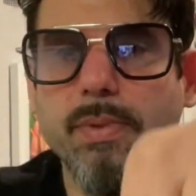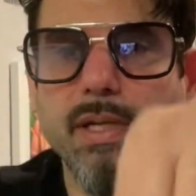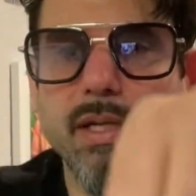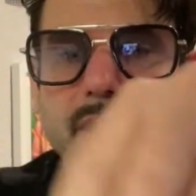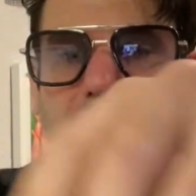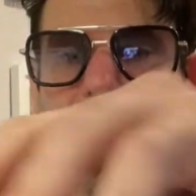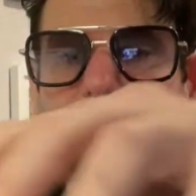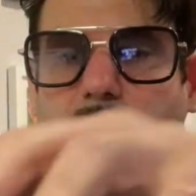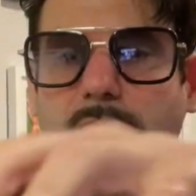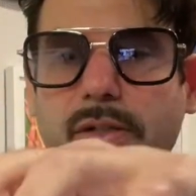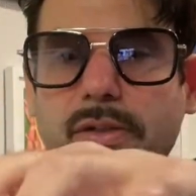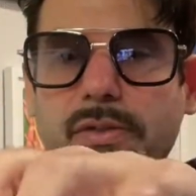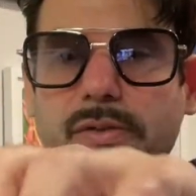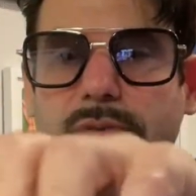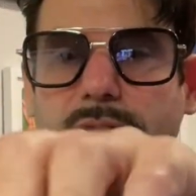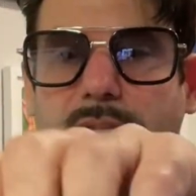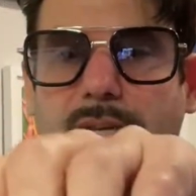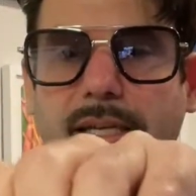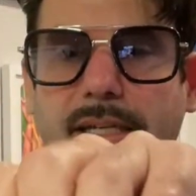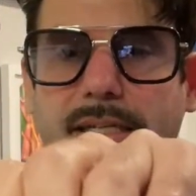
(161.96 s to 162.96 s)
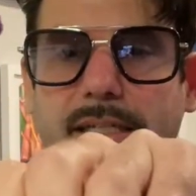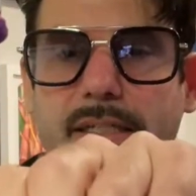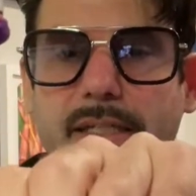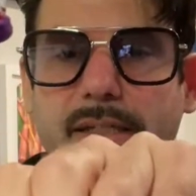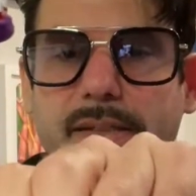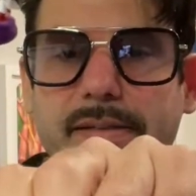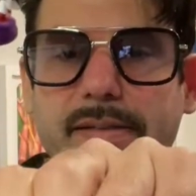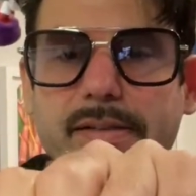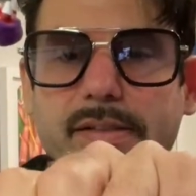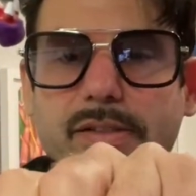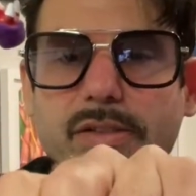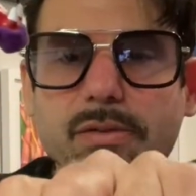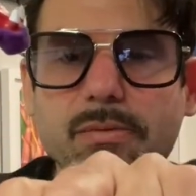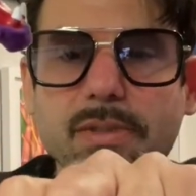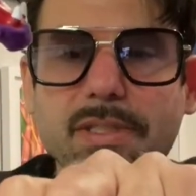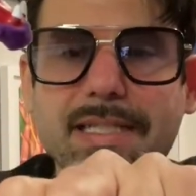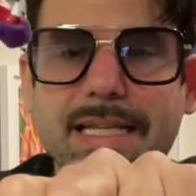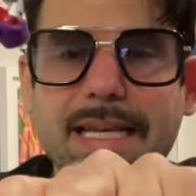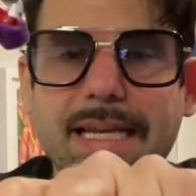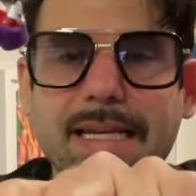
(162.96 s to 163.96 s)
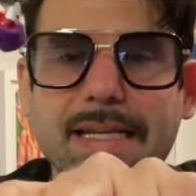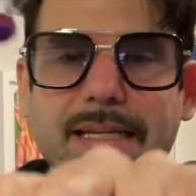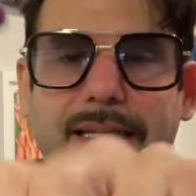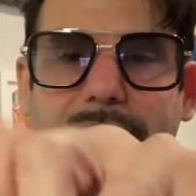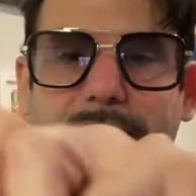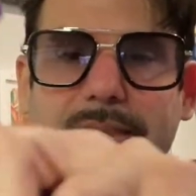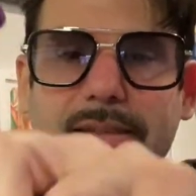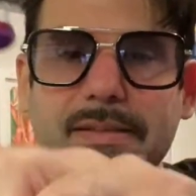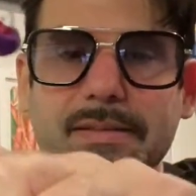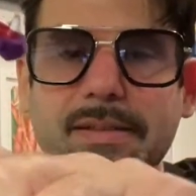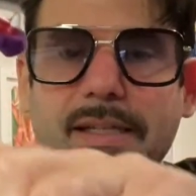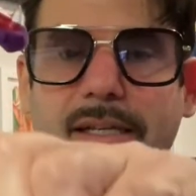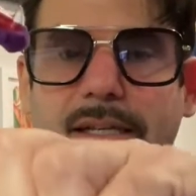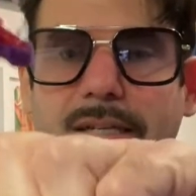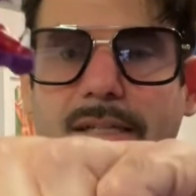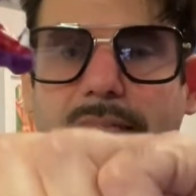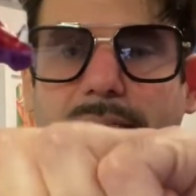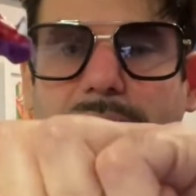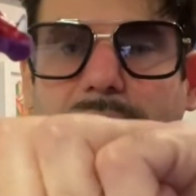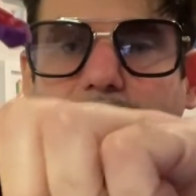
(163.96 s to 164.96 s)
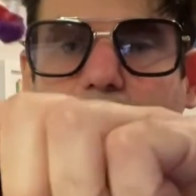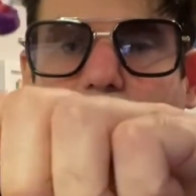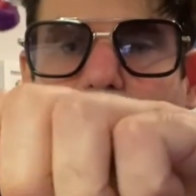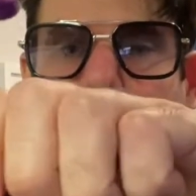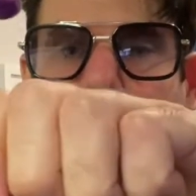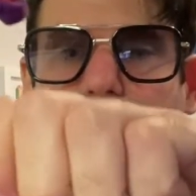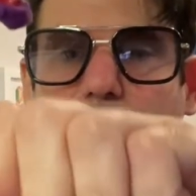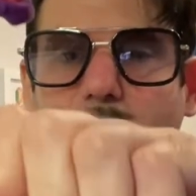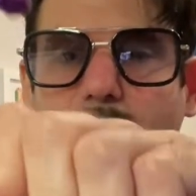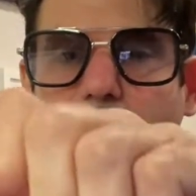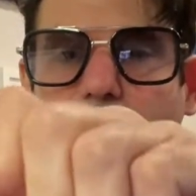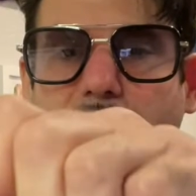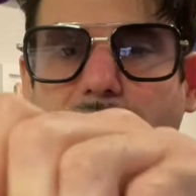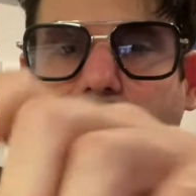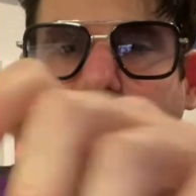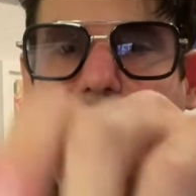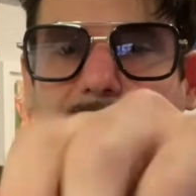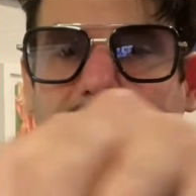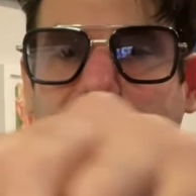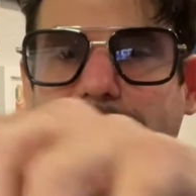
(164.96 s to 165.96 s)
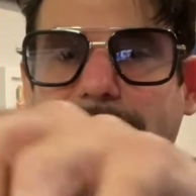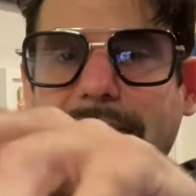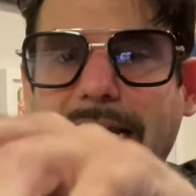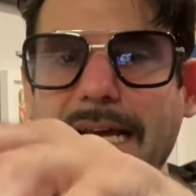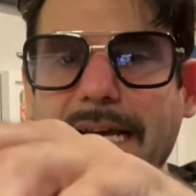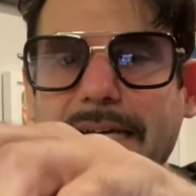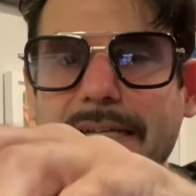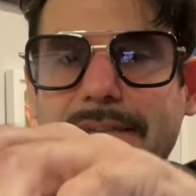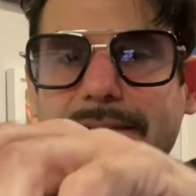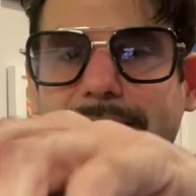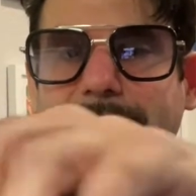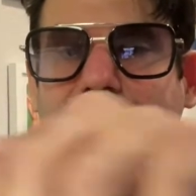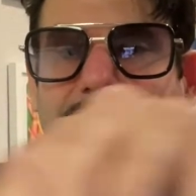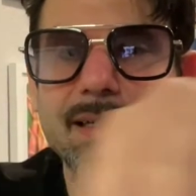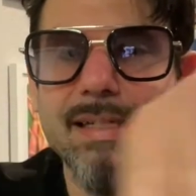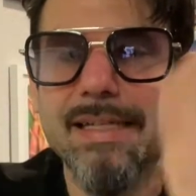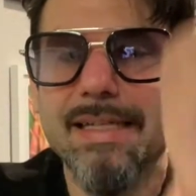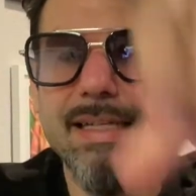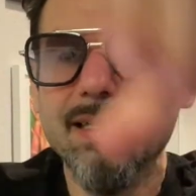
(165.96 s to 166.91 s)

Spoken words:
and close, and he does still retain his limited movement that he has in